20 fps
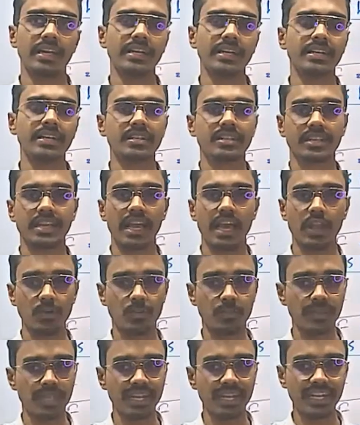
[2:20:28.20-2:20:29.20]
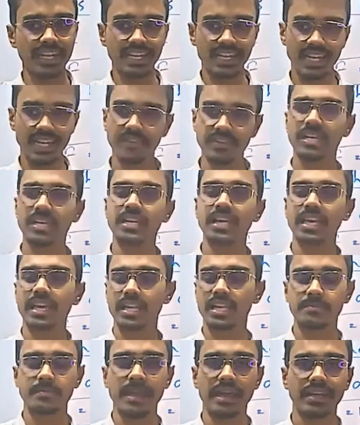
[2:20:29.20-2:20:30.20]
cannot be never taken
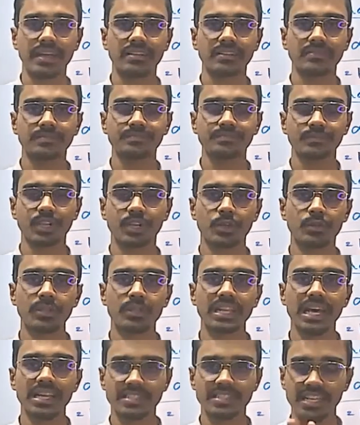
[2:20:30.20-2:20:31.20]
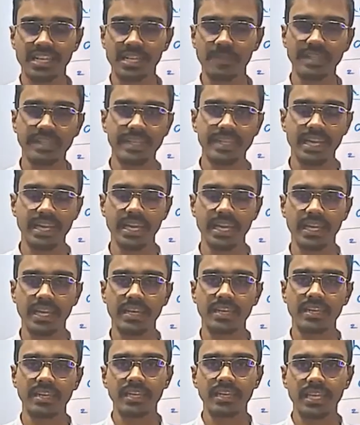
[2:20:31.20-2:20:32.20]
back to the elastic limit again
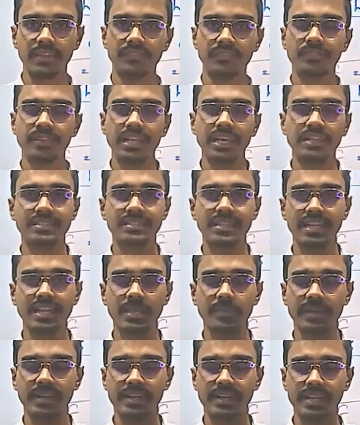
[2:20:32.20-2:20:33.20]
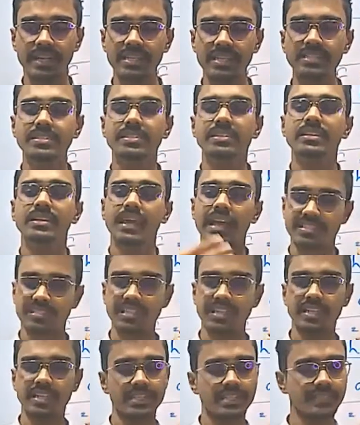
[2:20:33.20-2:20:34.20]
if elastic limit is exceeded.
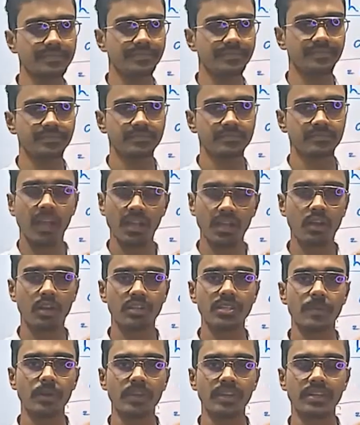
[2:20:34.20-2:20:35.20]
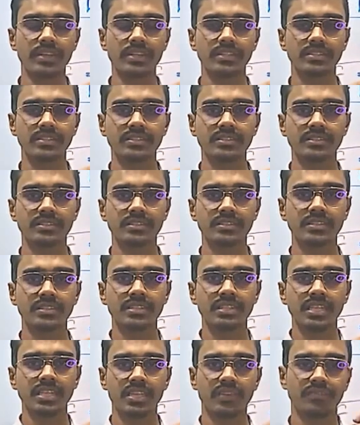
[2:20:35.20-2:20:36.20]
Got the point? If
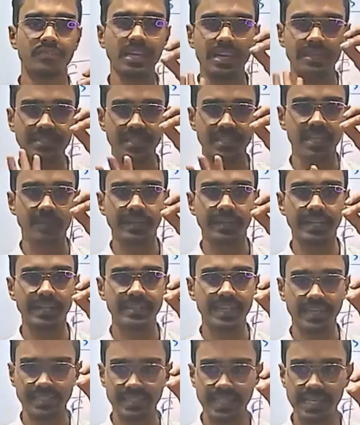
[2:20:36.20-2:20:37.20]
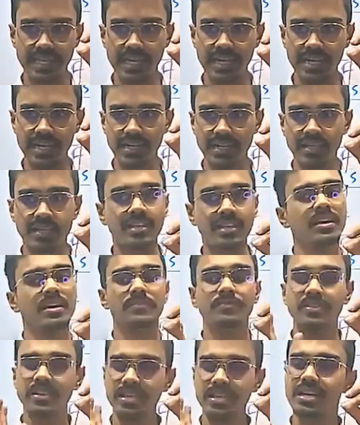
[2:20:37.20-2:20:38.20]
the elastic limit is exceeded, we
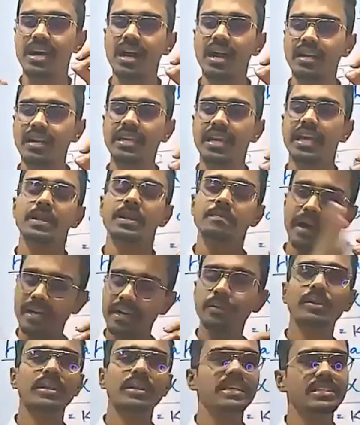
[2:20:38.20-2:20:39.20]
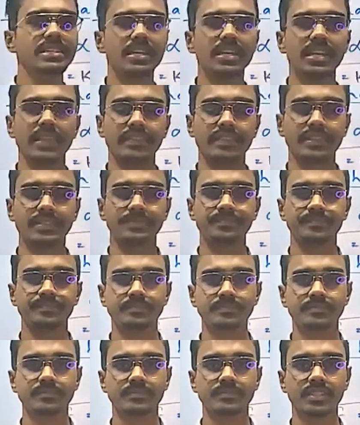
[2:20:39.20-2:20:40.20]
can't take it back to initial length,
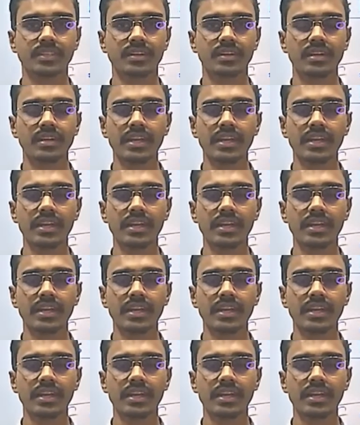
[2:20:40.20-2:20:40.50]
right?